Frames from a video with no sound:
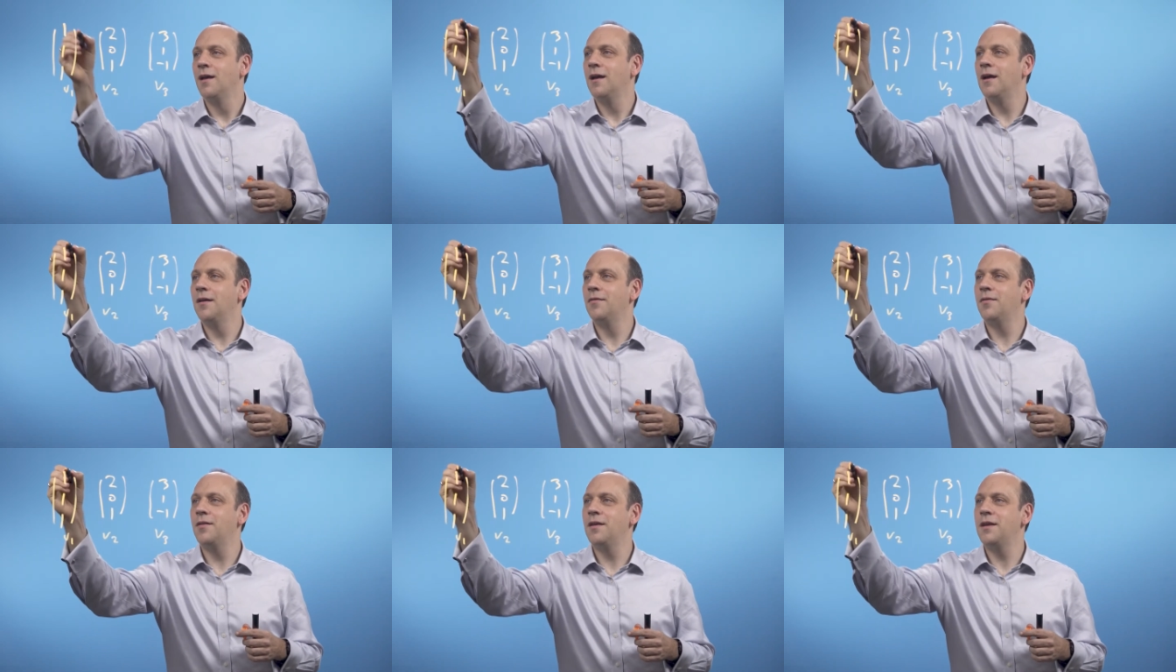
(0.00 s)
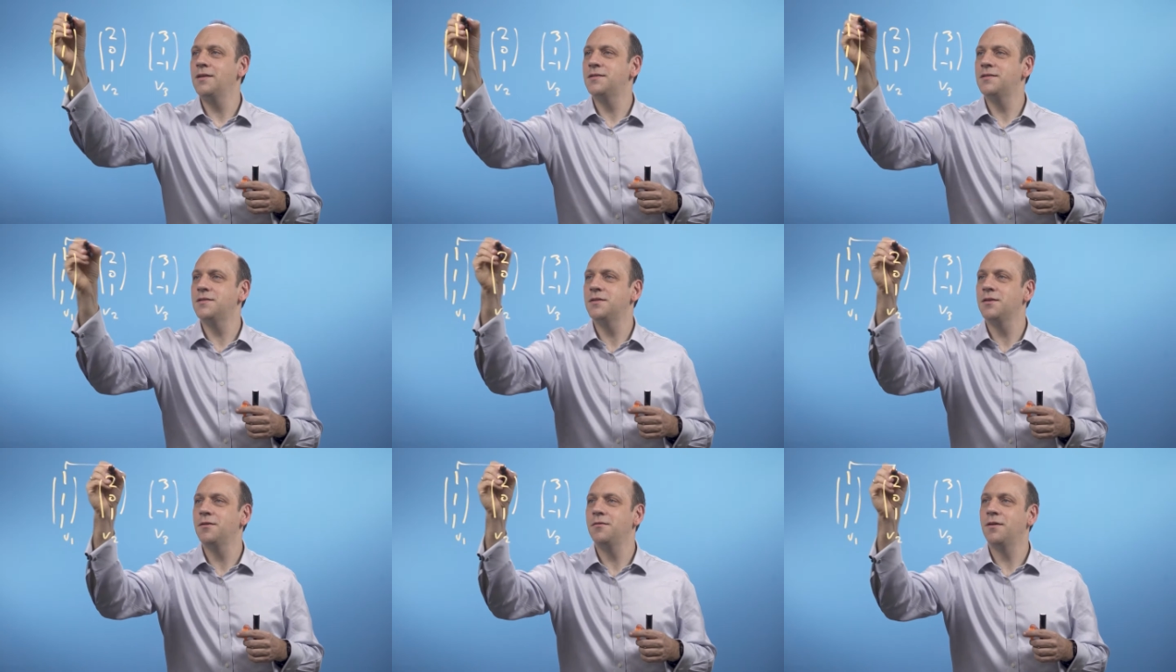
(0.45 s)
And these
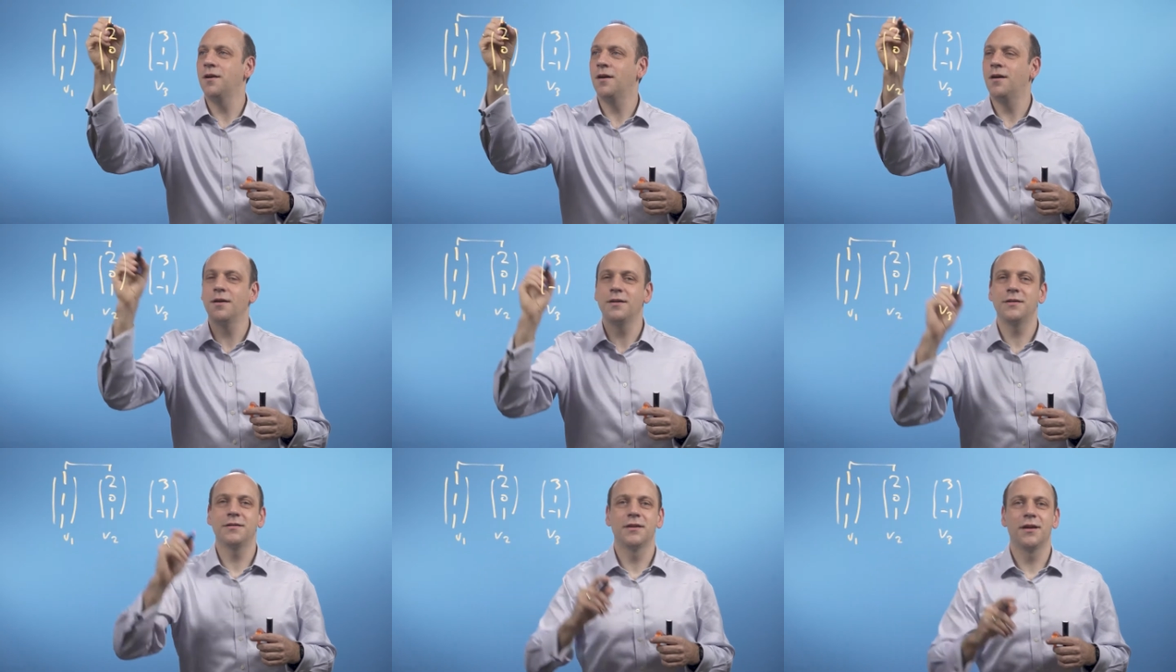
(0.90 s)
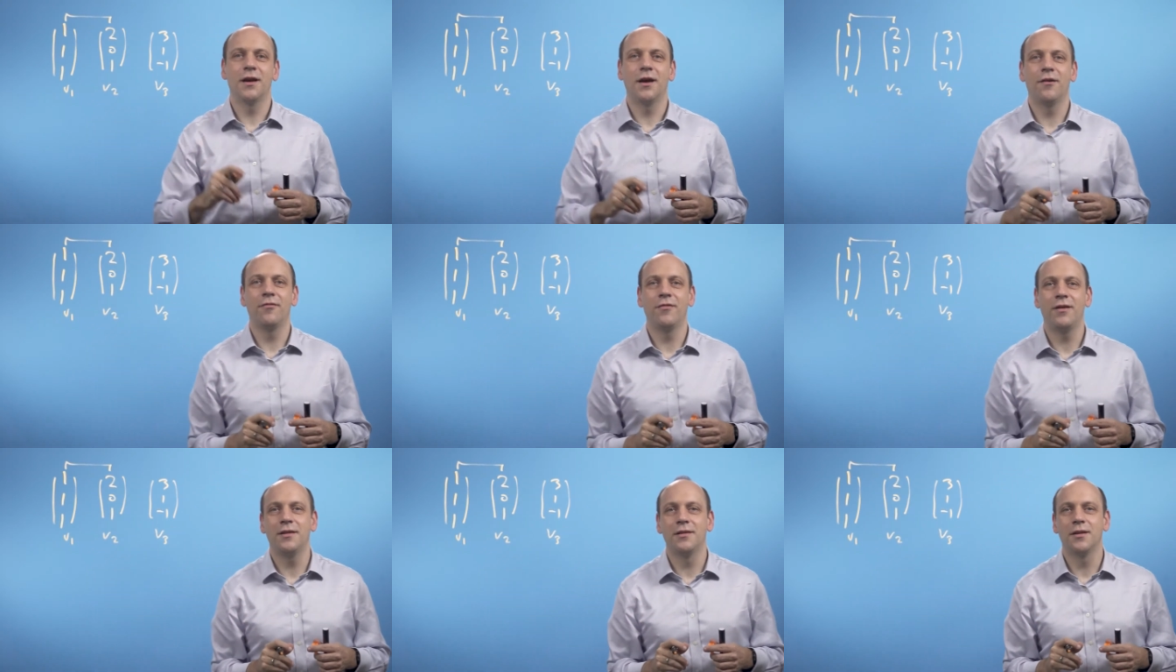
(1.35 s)
two guys
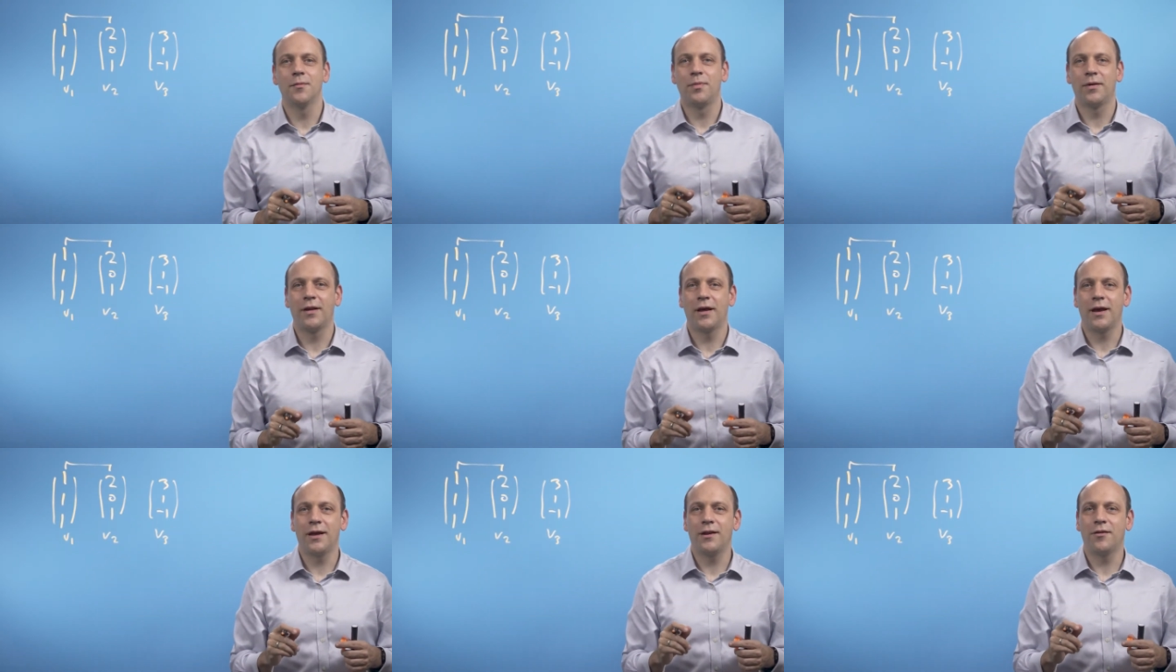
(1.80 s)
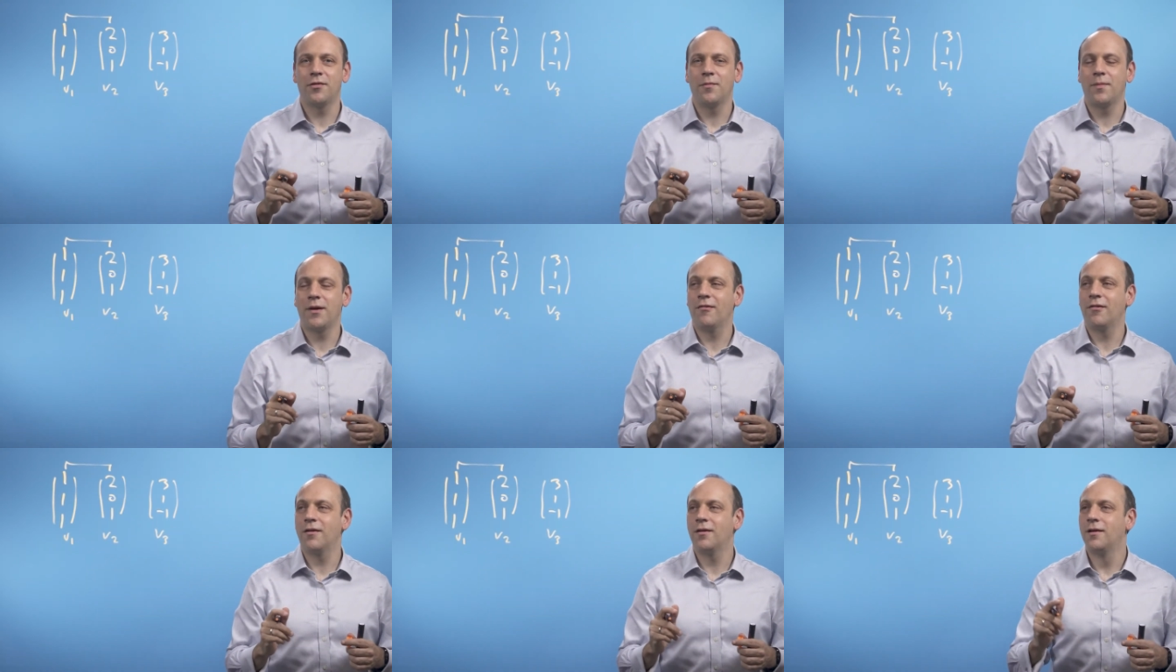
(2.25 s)
are in the plane of the
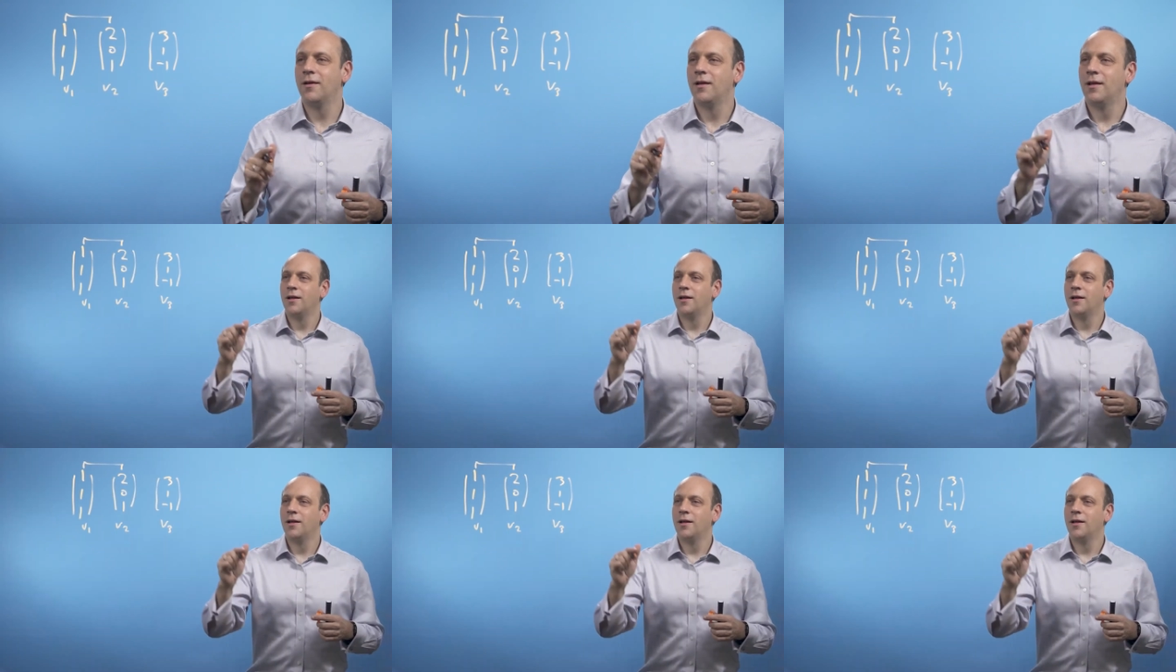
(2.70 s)
mirror.